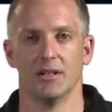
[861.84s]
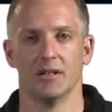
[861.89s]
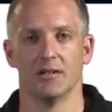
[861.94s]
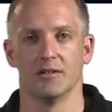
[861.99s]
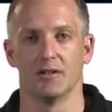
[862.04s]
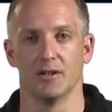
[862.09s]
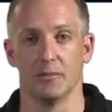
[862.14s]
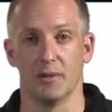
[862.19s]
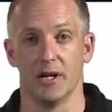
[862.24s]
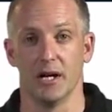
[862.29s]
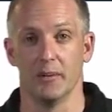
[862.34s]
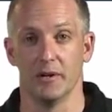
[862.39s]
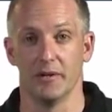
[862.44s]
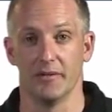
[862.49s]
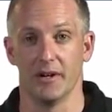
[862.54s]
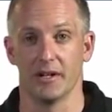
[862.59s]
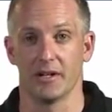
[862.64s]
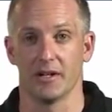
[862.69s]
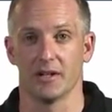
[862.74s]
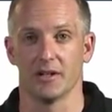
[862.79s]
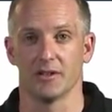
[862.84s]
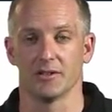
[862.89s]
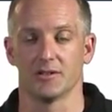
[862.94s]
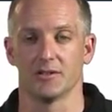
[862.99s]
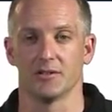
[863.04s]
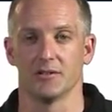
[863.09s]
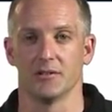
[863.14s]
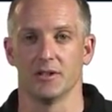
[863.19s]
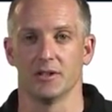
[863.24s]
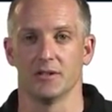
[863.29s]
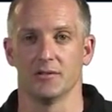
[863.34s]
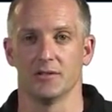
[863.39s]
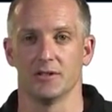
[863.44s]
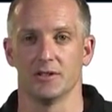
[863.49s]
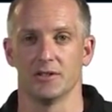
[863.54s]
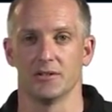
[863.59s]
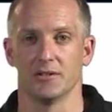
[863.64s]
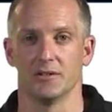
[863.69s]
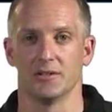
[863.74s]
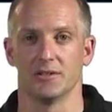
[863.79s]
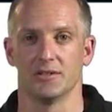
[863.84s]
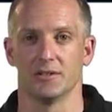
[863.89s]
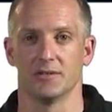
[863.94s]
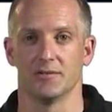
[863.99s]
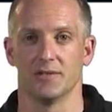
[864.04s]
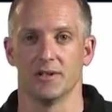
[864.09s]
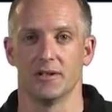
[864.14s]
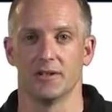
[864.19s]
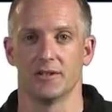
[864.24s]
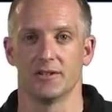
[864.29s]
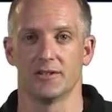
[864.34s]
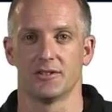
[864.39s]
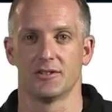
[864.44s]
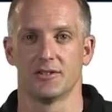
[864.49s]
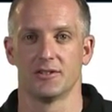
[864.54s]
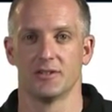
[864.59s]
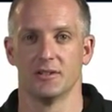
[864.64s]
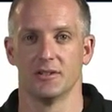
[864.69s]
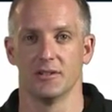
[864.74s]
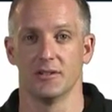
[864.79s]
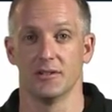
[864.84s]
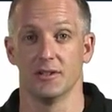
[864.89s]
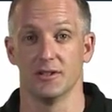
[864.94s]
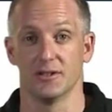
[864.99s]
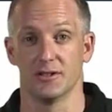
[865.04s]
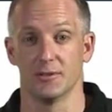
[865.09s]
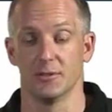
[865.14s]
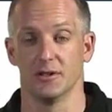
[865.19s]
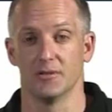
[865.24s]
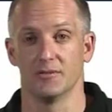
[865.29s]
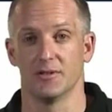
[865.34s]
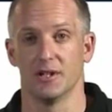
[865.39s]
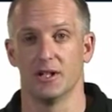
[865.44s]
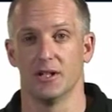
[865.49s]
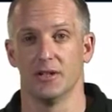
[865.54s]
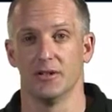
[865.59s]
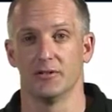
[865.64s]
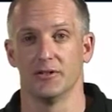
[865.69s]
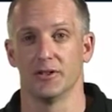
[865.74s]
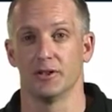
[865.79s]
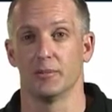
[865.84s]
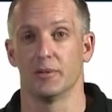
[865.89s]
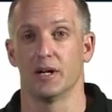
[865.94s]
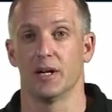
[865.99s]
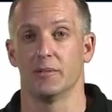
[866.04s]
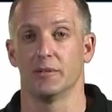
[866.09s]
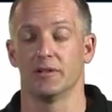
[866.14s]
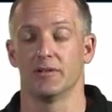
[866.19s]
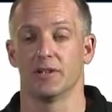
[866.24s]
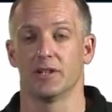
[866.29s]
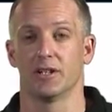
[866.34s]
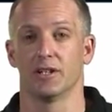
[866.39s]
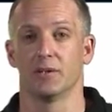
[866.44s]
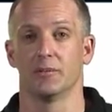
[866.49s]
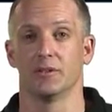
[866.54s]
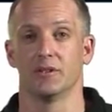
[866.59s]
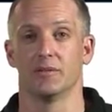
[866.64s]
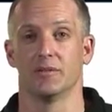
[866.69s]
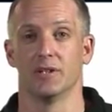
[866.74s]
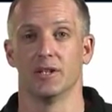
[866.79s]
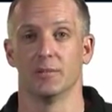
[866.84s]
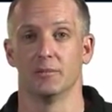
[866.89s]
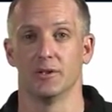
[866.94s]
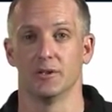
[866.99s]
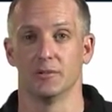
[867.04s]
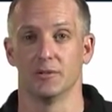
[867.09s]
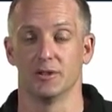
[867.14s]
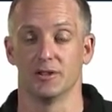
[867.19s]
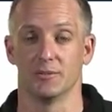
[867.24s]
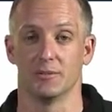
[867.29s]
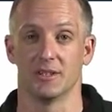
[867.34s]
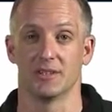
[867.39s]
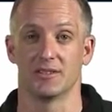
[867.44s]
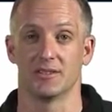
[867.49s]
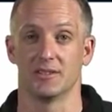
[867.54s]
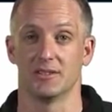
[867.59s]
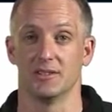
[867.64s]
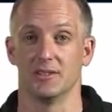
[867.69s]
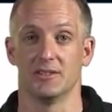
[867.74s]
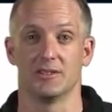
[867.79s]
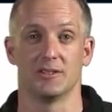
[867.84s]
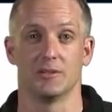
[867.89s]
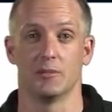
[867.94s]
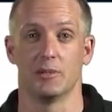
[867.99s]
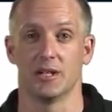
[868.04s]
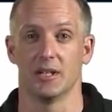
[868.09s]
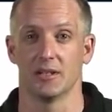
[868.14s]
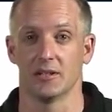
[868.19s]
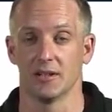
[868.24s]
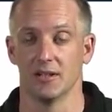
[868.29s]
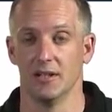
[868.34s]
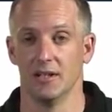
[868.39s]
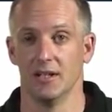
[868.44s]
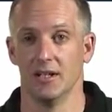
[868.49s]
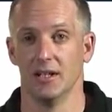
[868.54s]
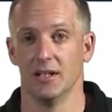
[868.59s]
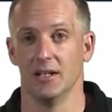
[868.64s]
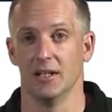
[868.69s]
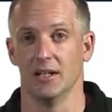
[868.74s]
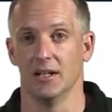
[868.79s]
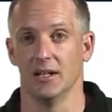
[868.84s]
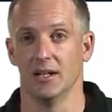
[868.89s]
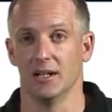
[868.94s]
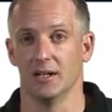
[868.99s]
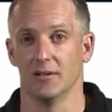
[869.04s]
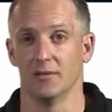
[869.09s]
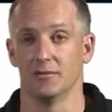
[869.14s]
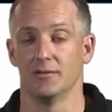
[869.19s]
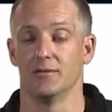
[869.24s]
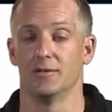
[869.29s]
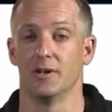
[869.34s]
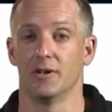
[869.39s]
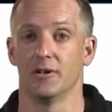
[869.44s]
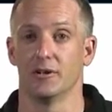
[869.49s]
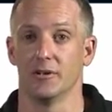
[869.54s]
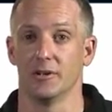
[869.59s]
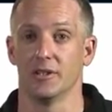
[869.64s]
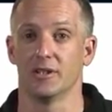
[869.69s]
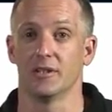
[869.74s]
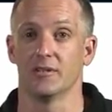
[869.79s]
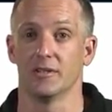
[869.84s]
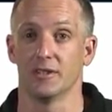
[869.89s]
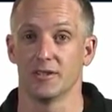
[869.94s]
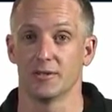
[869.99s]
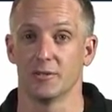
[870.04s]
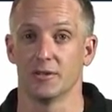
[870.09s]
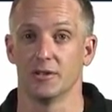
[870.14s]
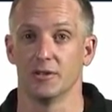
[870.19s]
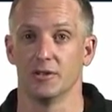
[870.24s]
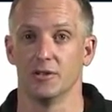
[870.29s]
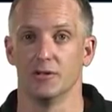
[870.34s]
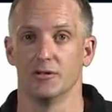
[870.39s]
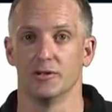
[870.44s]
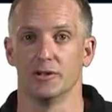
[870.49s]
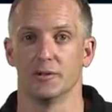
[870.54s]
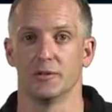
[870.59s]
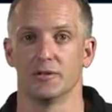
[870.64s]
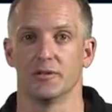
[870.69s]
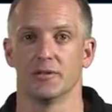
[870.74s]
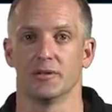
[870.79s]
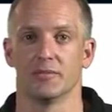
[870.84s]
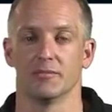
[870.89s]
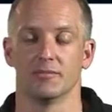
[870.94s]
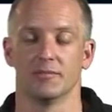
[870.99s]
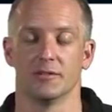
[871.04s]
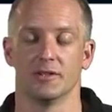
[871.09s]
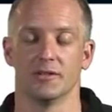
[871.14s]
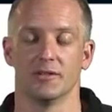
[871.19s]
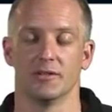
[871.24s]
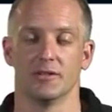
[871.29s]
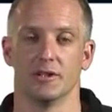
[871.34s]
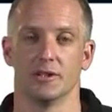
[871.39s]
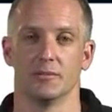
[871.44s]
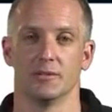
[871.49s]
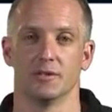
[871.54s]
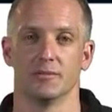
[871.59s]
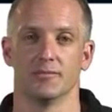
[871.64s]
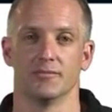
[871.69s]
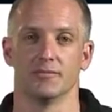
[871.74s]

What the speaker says: The Department of Agriculture and Fisheries and Forests needs to be involved, the Department of Economic Development, which makes decisions about foreign direct investment and new forms of development.